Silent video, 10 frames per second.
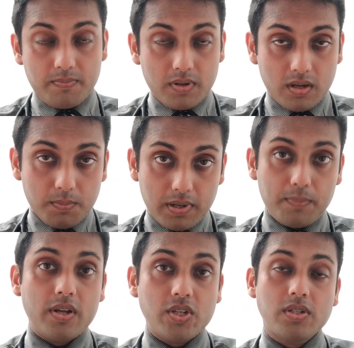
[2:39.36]
uh,
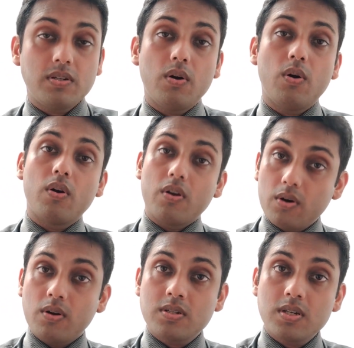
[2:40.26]
preparation or
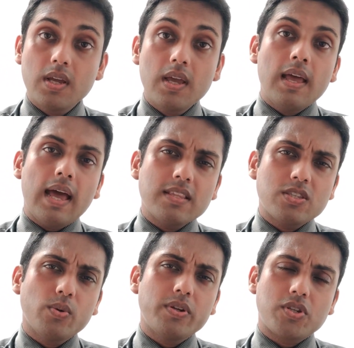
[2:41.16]
not. And
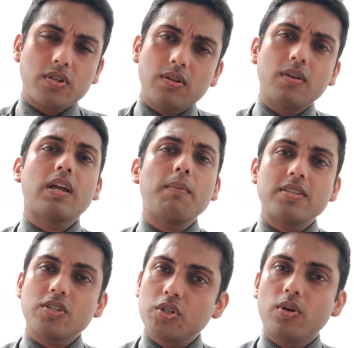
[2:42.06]
so it should not come
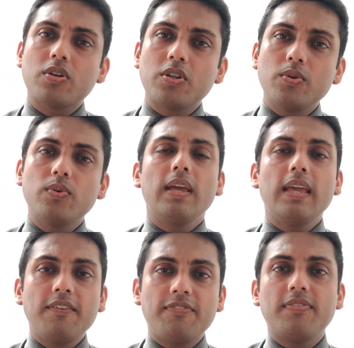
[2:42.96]
as a shock to you
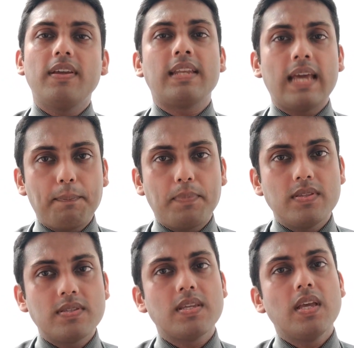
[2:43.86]
if it
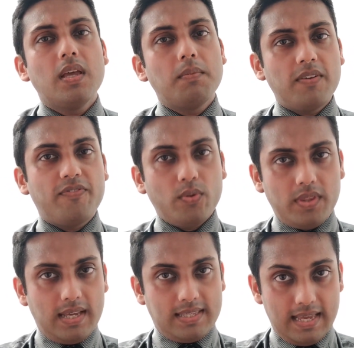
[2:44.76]
happens before
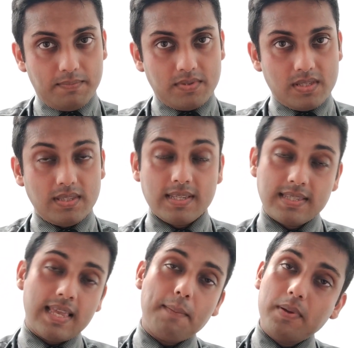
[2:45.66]
the exams. This
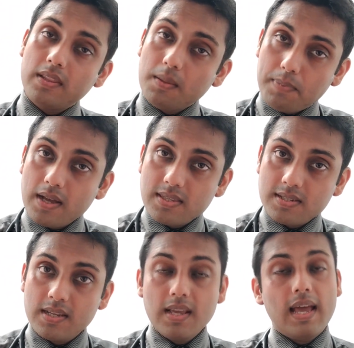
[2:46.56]
has happened in the past
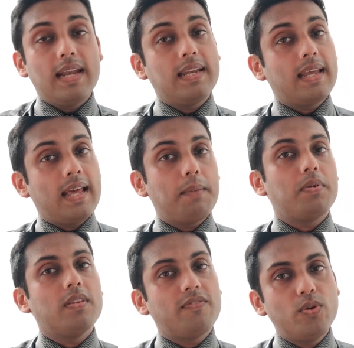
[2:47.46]
and it can
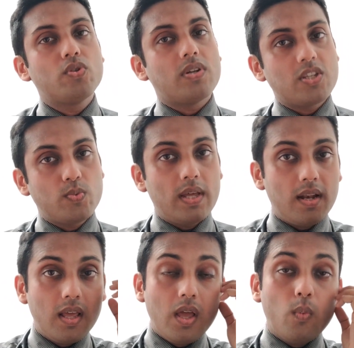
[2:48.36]
happen in the future as
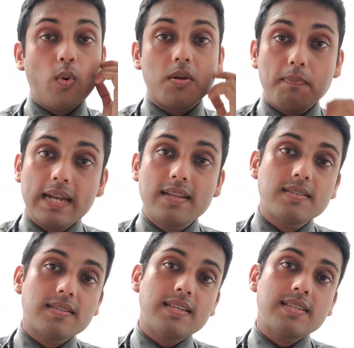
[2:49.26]
well. What matters
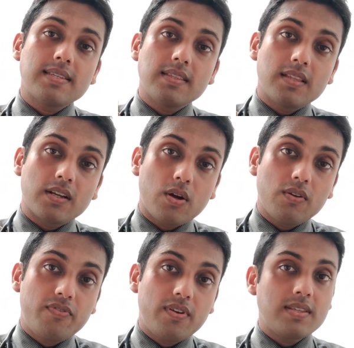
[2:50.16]
is the
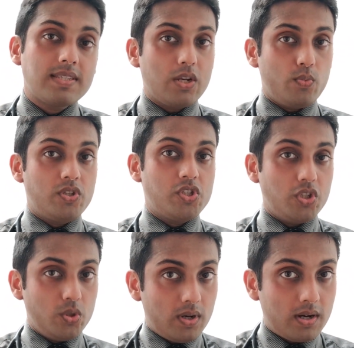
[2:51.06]
confidence at which
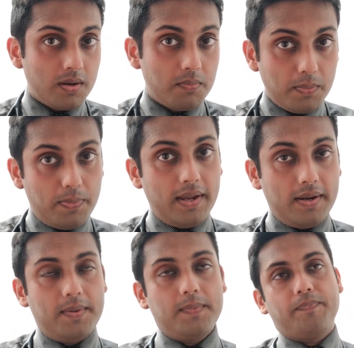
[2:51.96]
you are
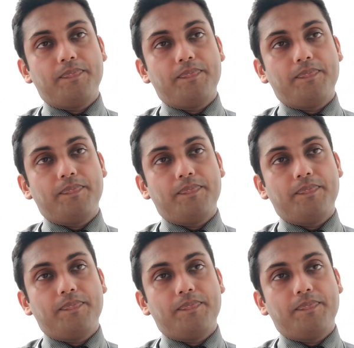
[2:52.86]
prepared.